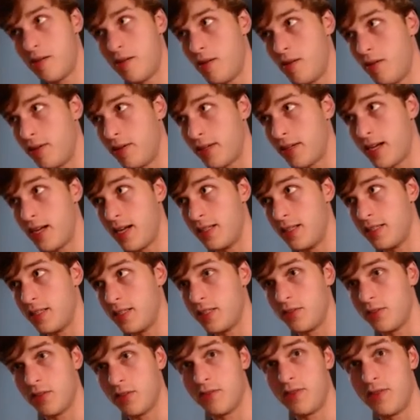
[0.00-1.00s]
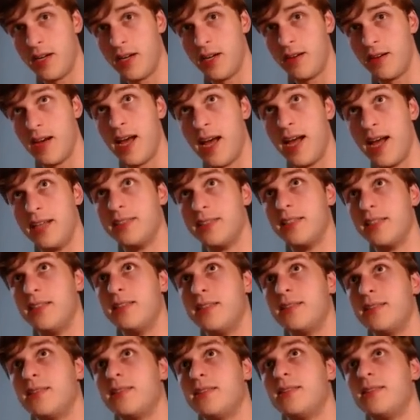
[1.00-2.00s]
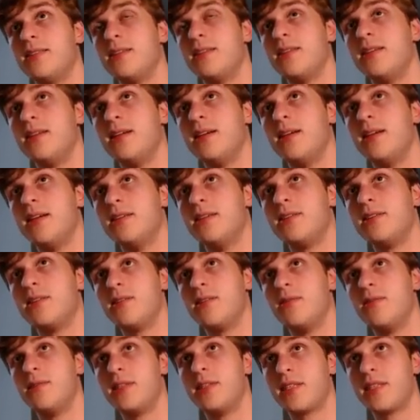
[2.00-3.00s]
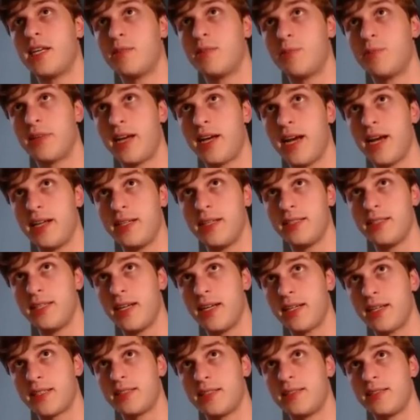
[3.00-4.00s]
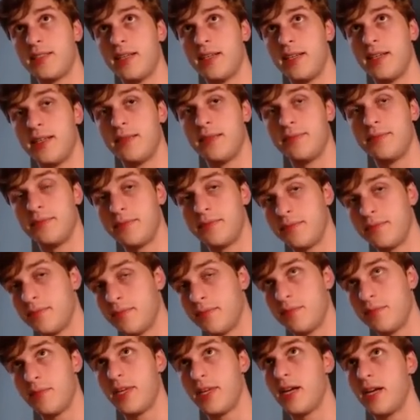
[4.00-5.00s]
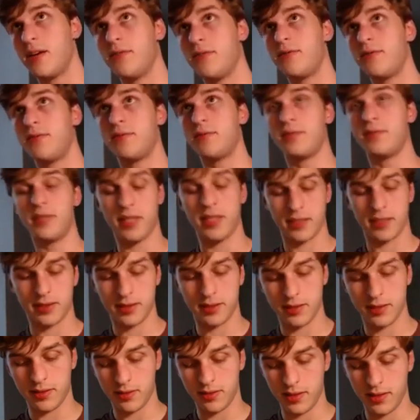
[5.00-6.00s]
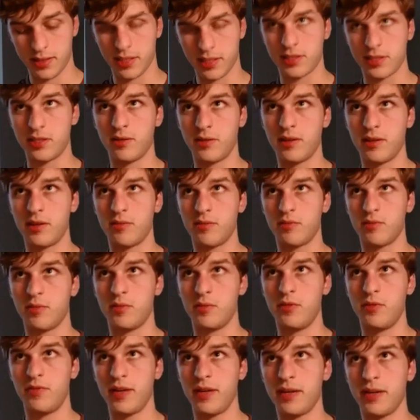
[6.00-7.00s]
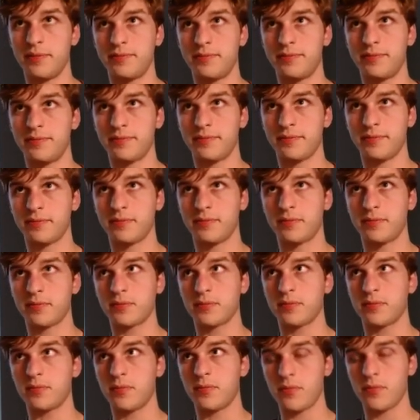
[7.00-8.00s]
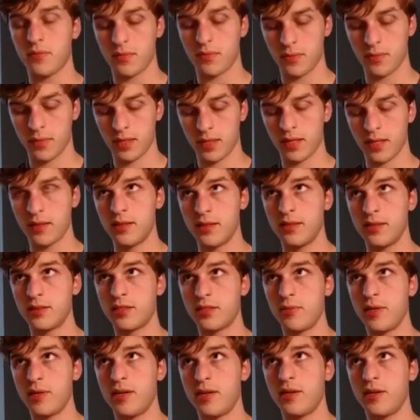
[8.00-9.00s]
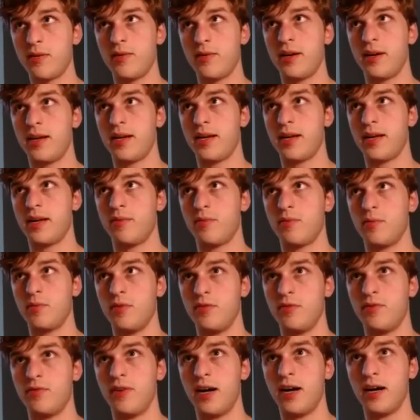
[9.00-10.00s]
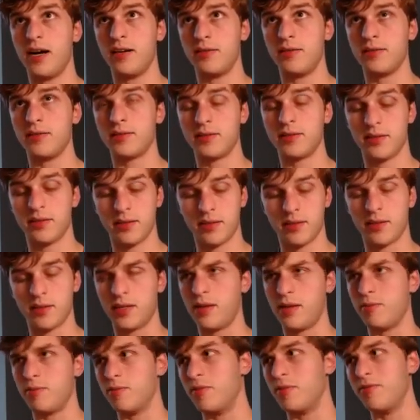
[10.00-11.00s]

all the contents of your file as is. And so in this case, we're catting text and we have text. So let's actually go ahead and remove that. So we can go ahead and remove files, or not remove